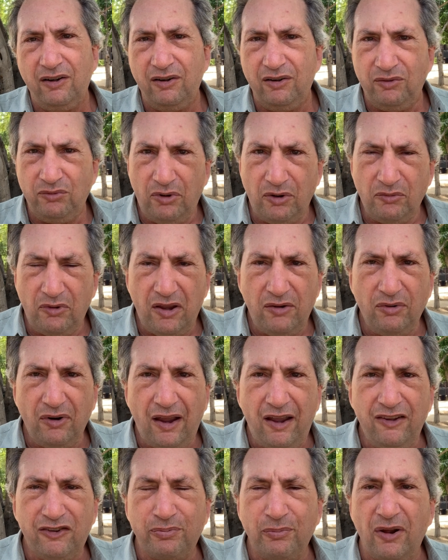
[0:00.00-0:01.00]
when we
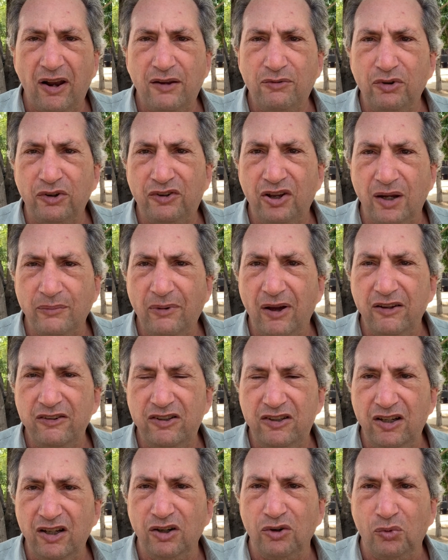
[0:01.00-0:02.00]
raise money, we're talking about
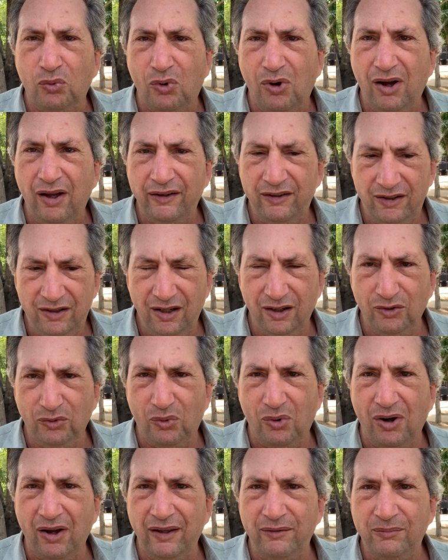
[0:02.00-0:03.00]
year one. Year
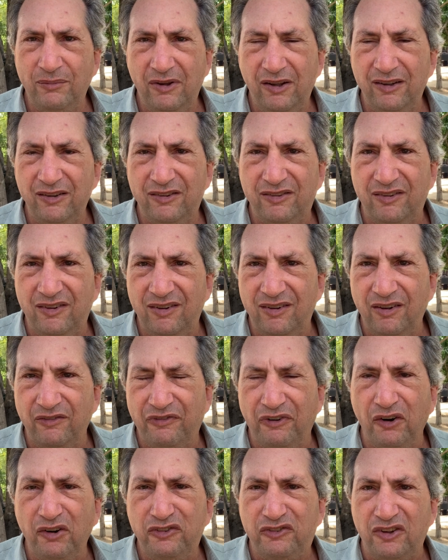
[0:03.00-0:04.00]
one means the
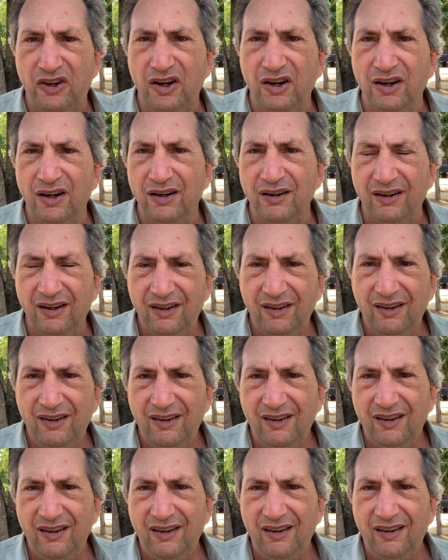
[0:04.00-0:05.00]
first year
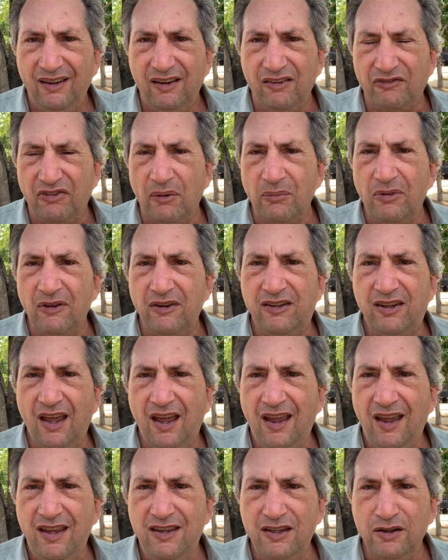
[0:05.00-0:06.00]
from the
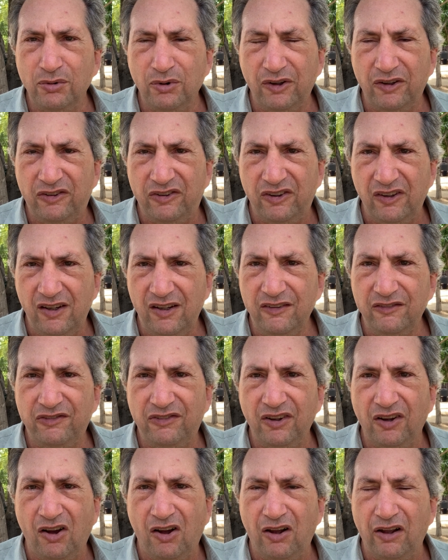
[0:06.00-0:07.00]
day you
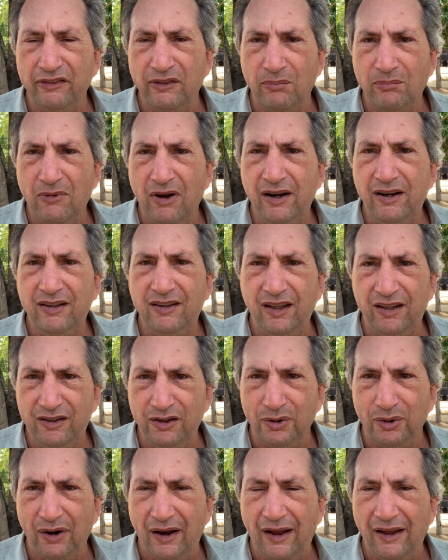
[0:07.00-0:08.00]
received all the money that
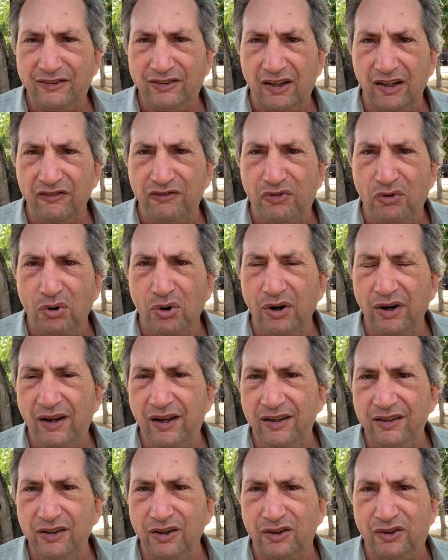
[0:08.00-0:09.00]
you were asking for
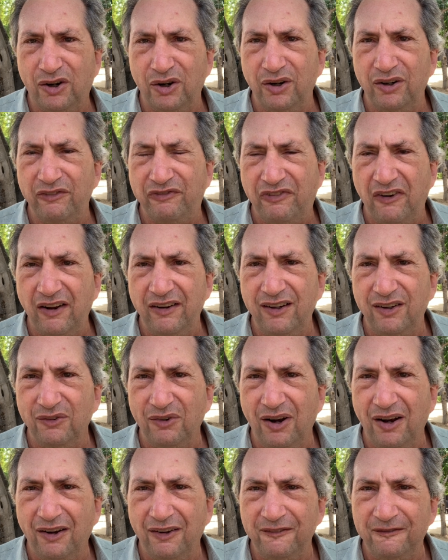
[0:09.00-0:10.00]
in your current funding
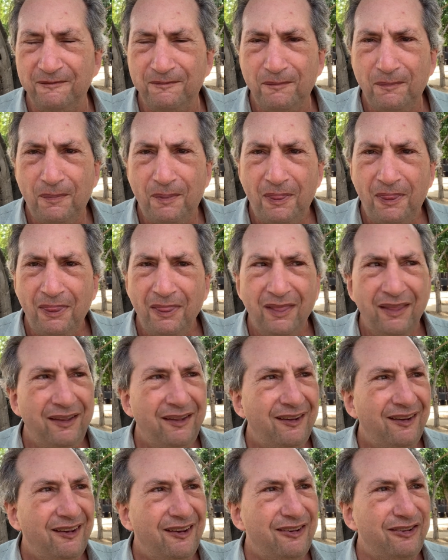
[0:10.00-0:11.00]
round.
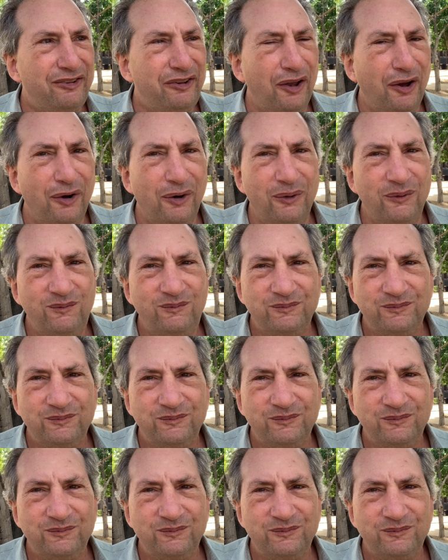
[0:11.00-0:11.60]
So